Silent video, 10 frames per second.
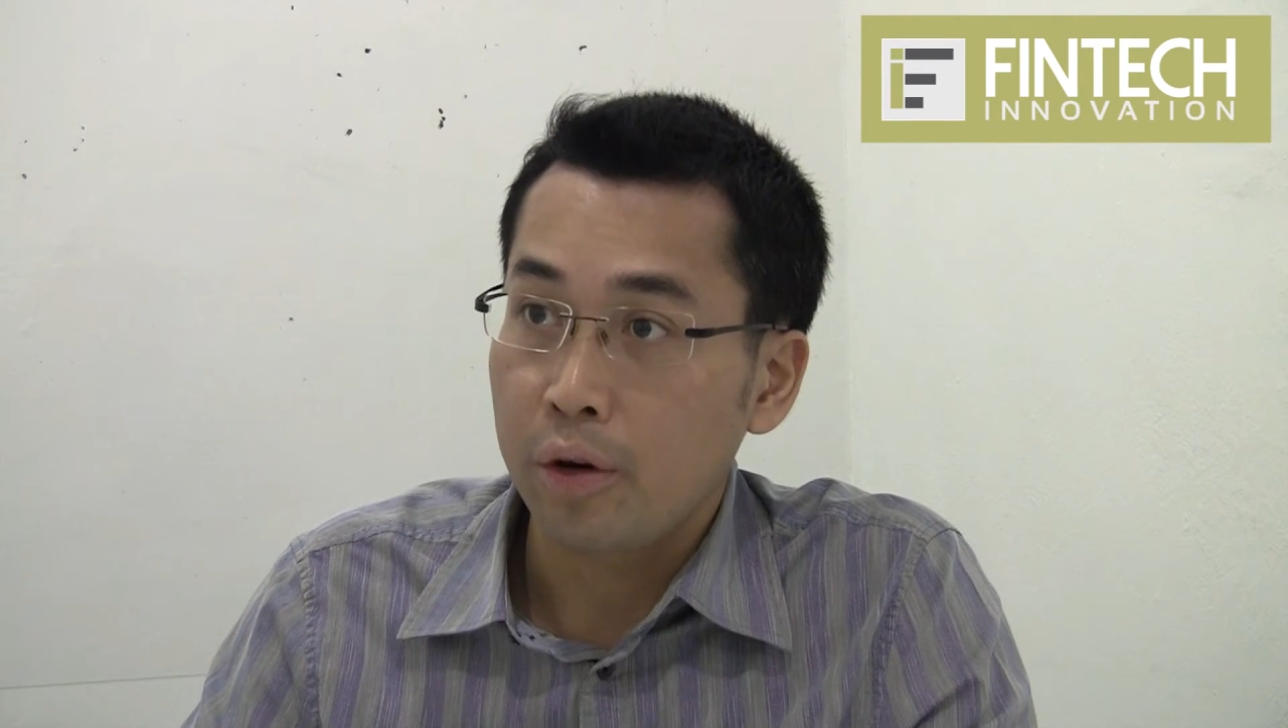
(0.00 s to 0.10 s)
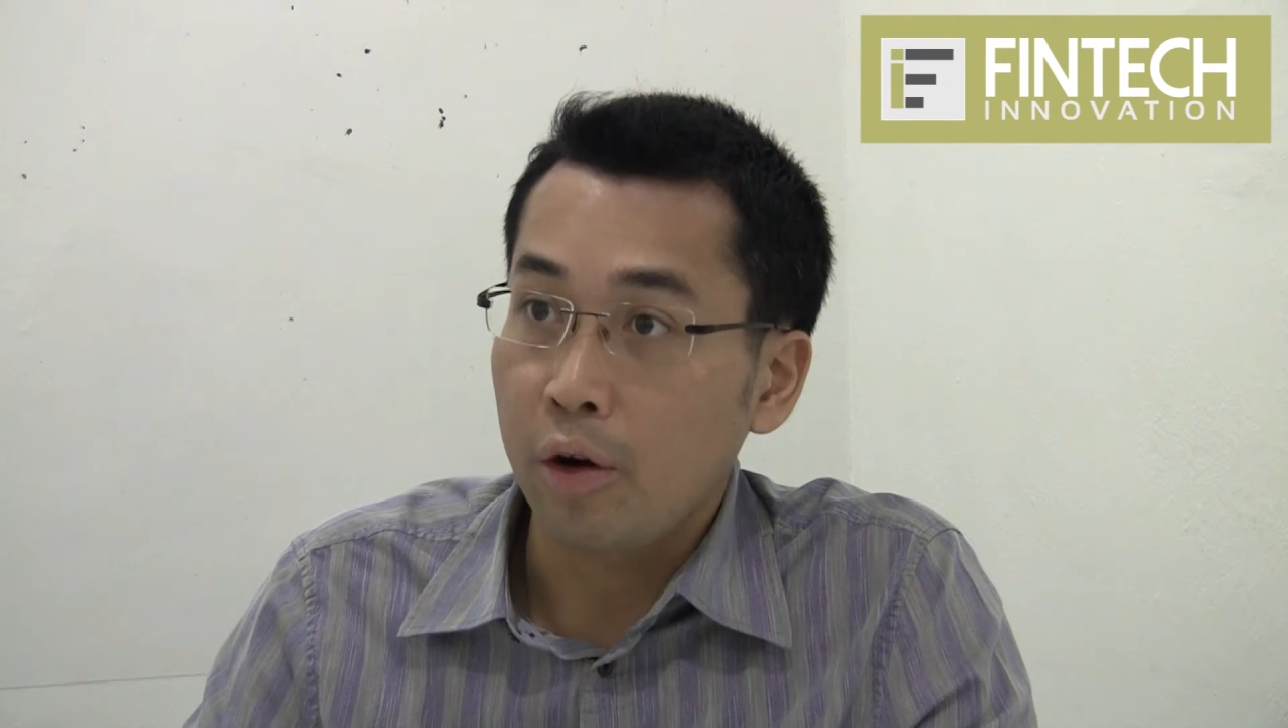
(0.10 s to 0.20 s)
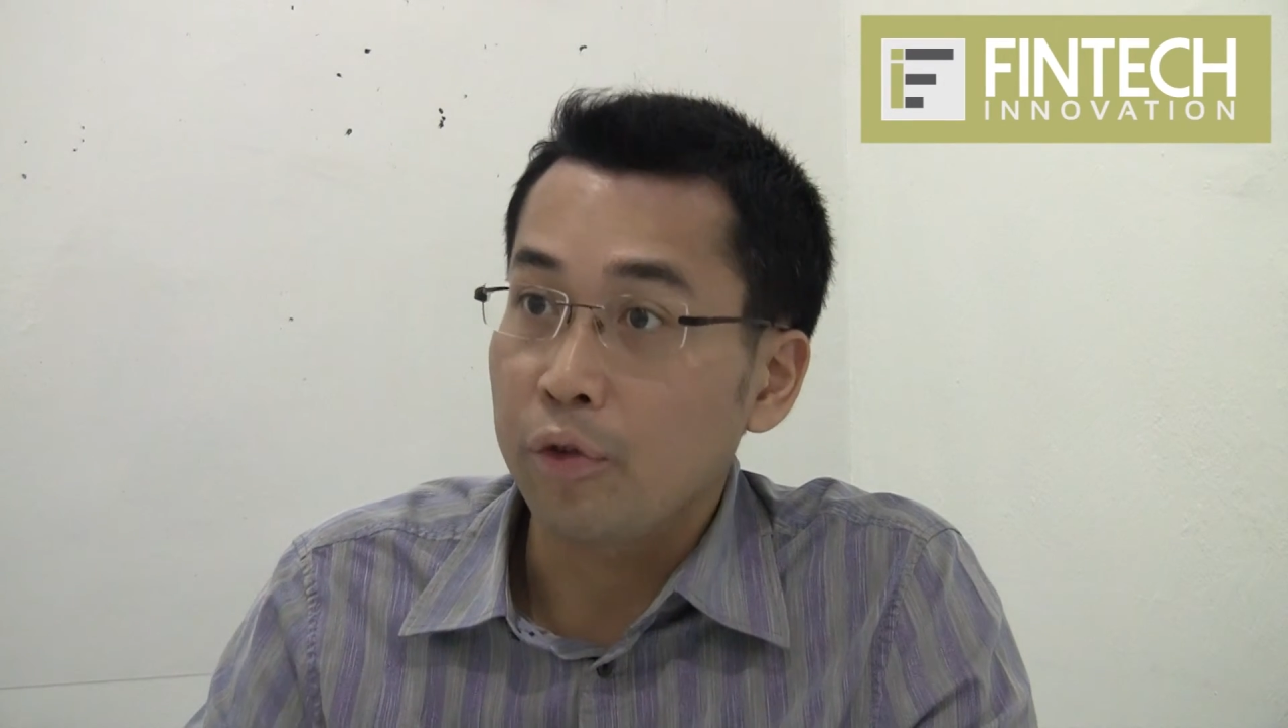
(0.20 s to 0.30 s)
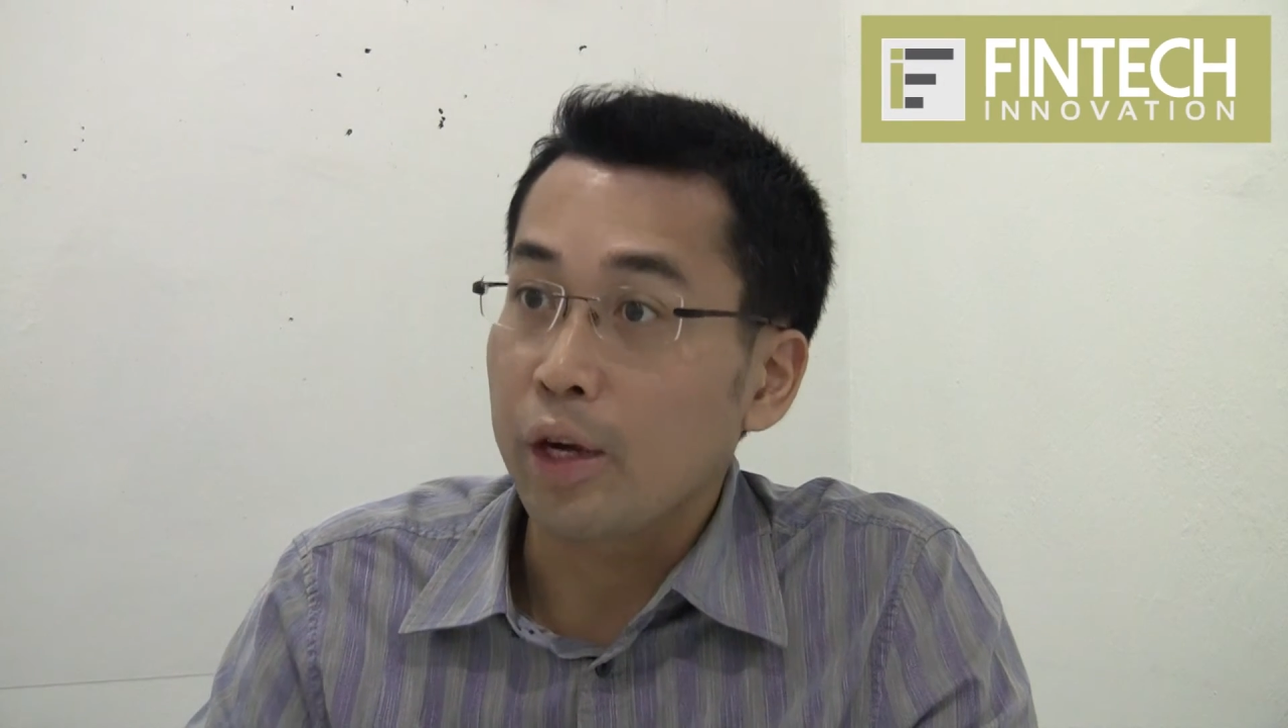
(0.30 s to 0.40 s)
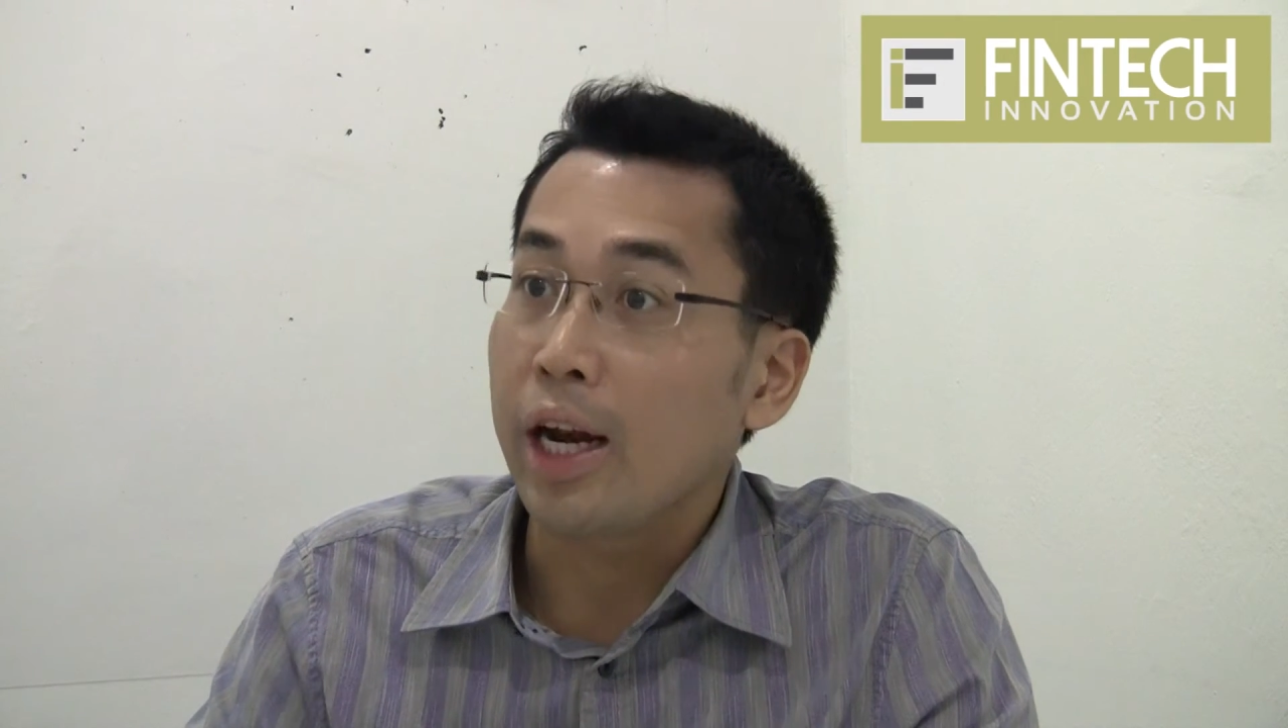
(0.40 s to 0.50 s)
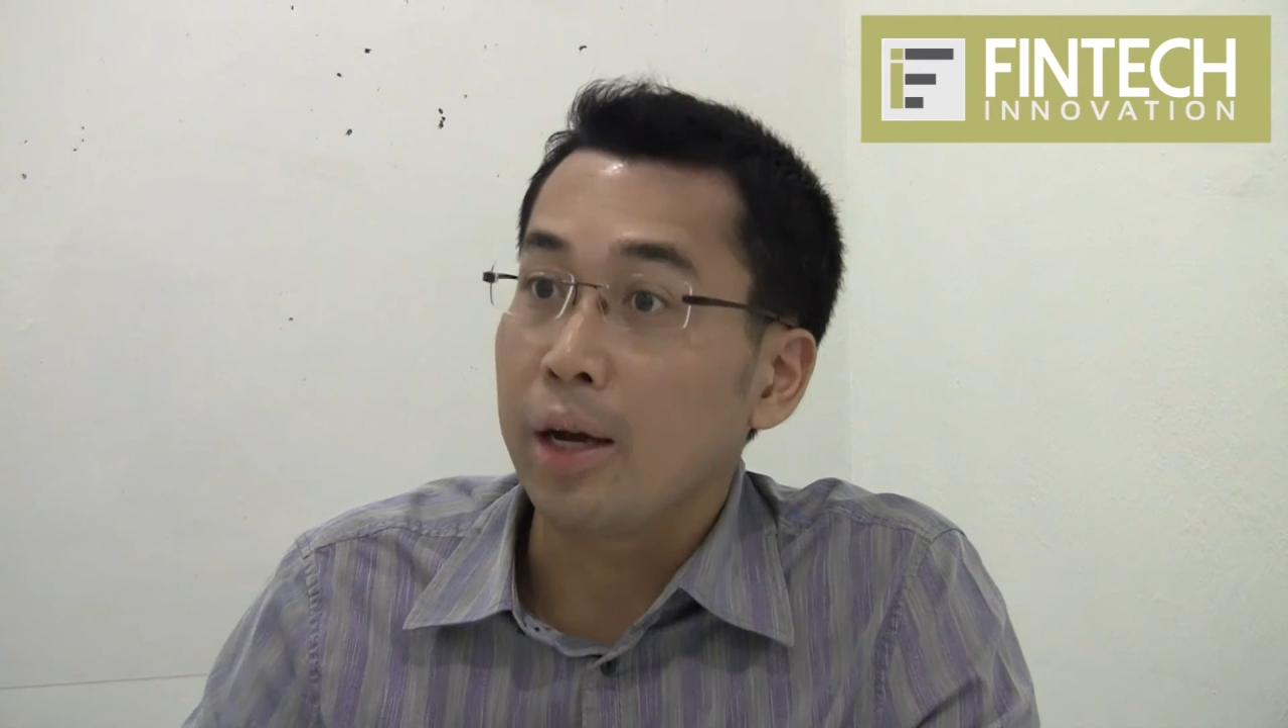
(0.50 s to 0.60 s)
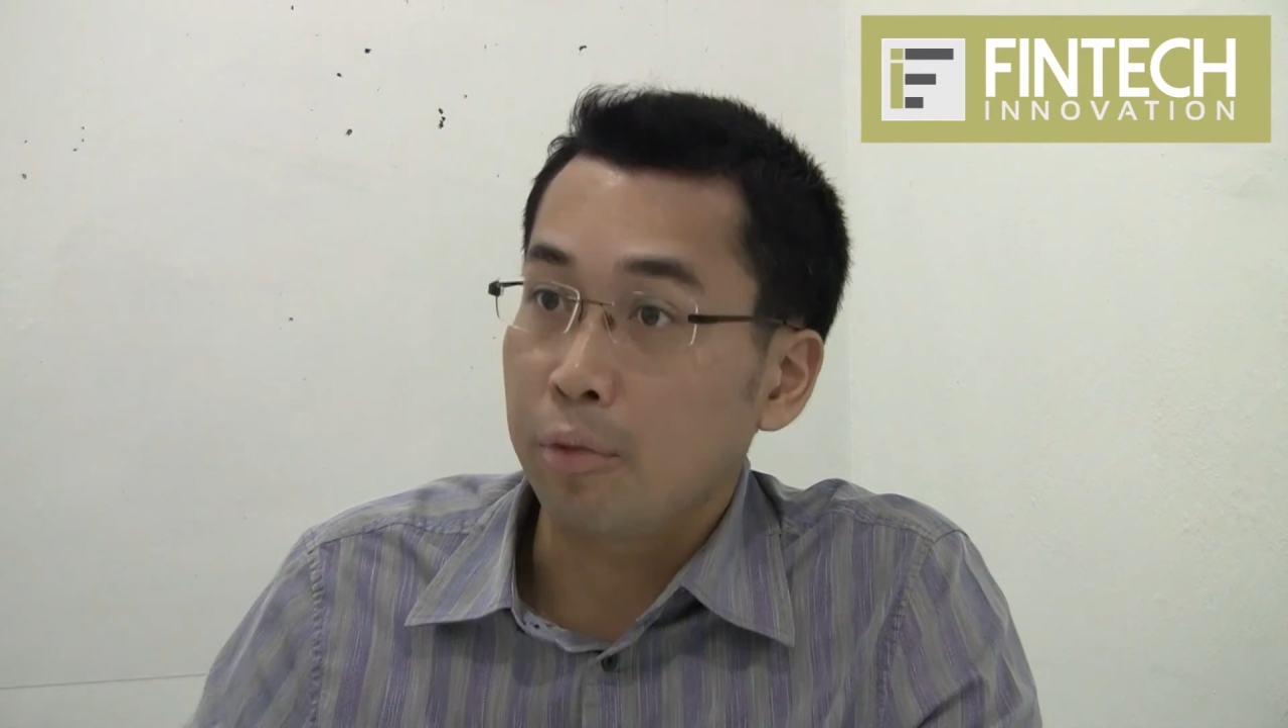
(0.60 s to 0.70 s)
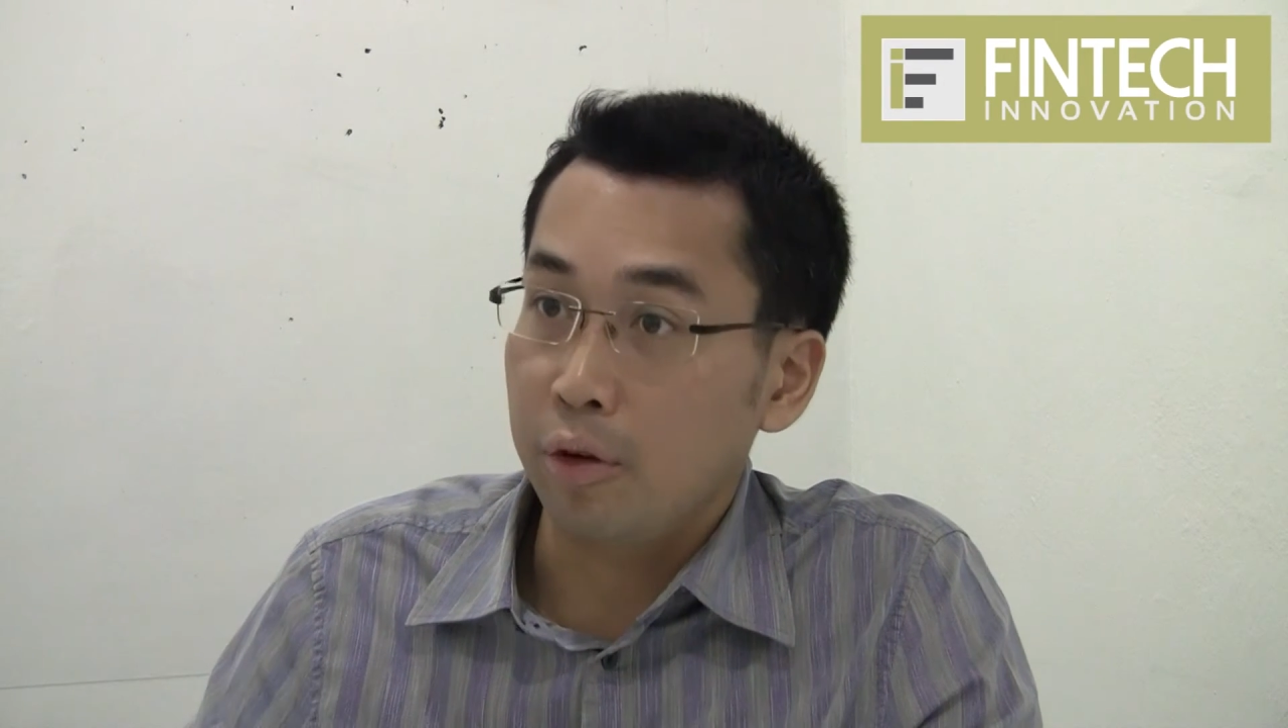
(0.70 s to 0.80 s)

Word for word: of the client